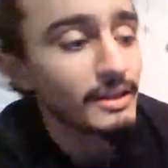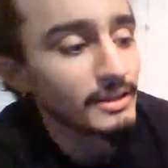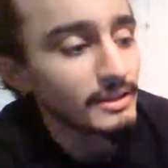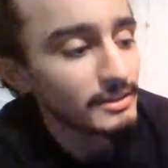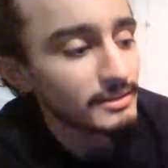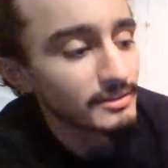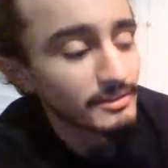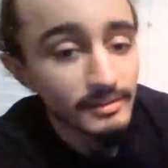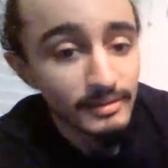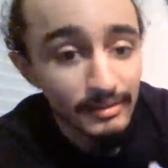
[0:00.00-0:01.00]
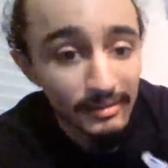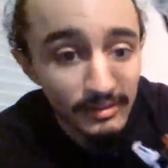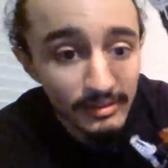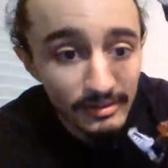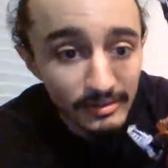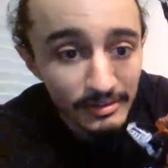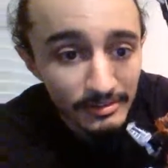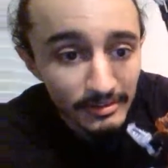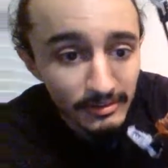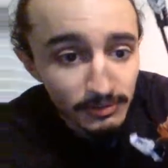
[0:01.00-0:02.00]
And you
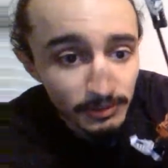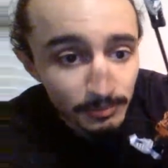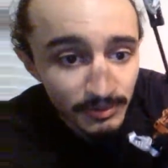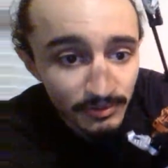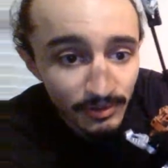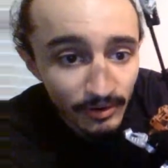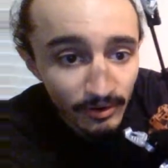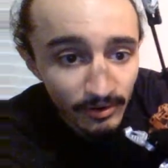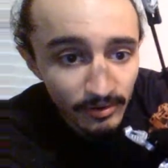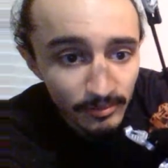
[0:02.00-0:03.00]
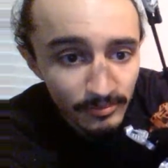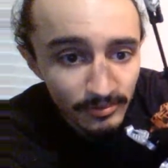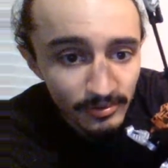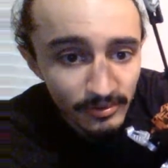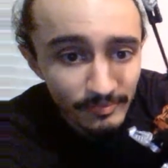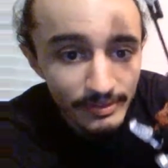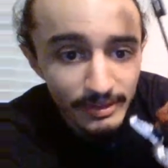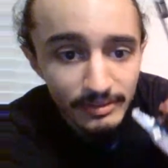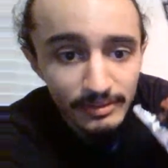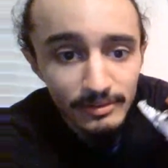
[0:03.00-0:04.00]
can see a little bit of the arms
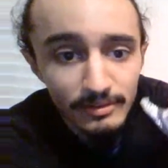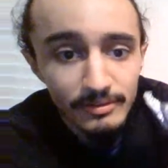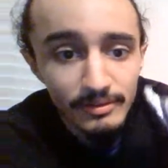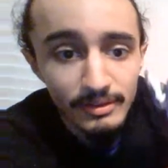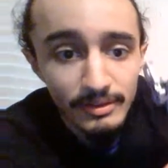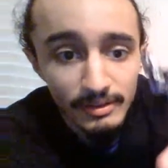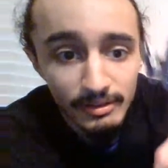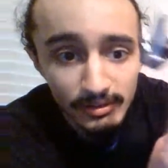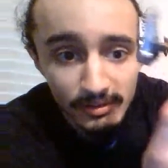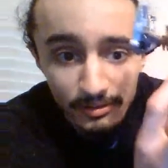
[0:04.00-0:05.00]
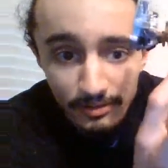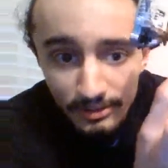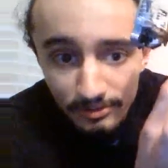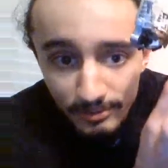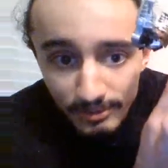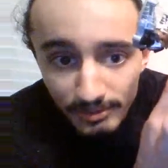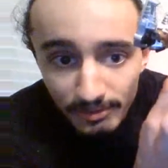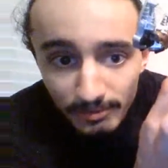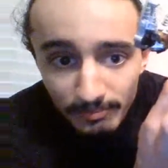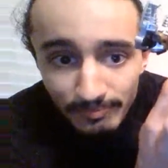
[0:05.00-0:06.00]
and the legs right
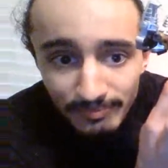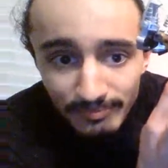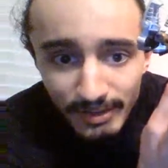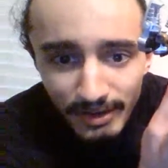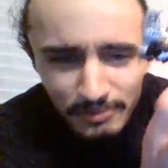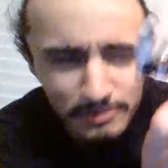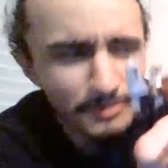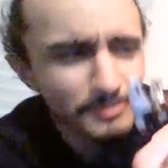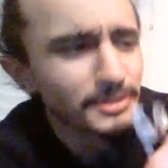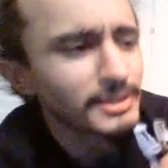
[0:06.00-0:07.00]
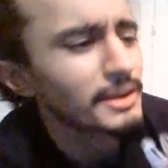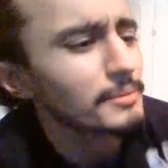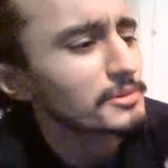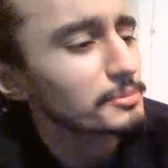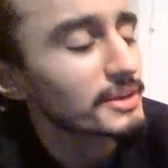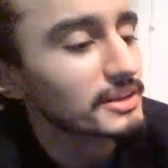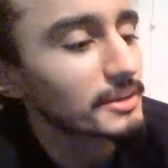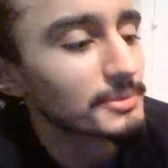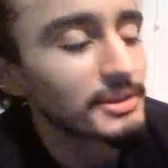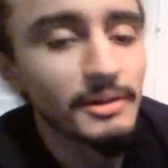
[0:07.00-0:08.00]
here. I don't know if the camera is picking
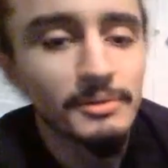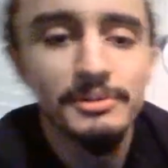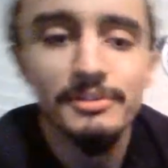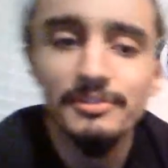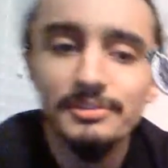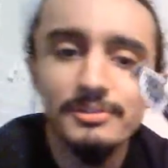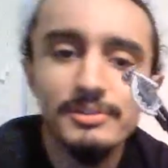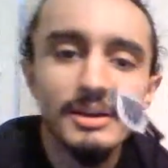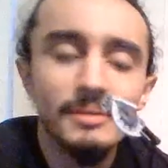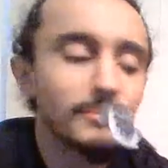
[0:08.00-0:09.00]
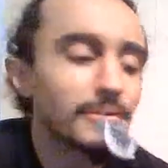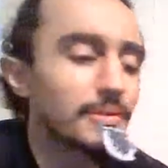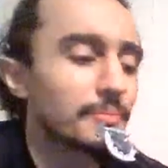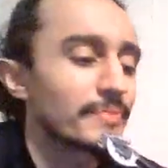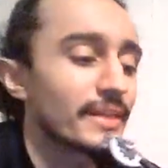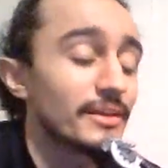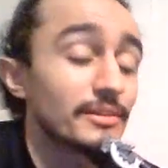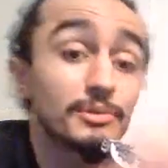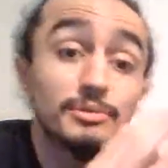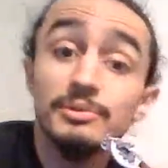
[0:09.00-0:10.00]
up the color difference or not, but
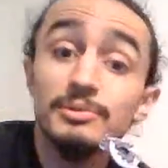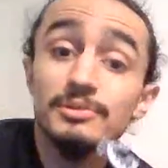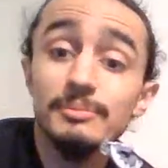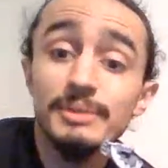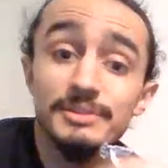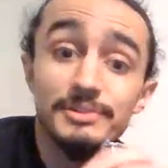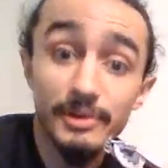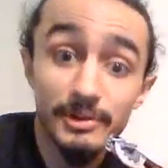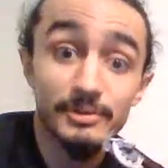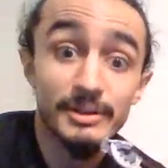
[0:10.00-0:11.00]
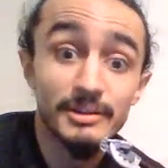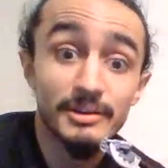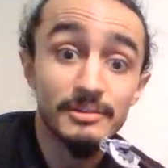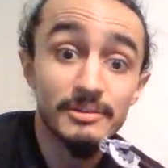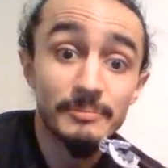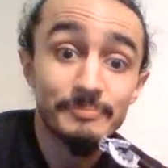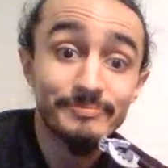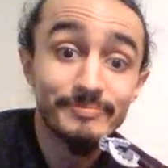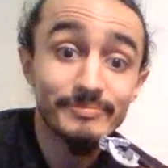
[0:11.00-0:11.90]
those used to be a dark gray color.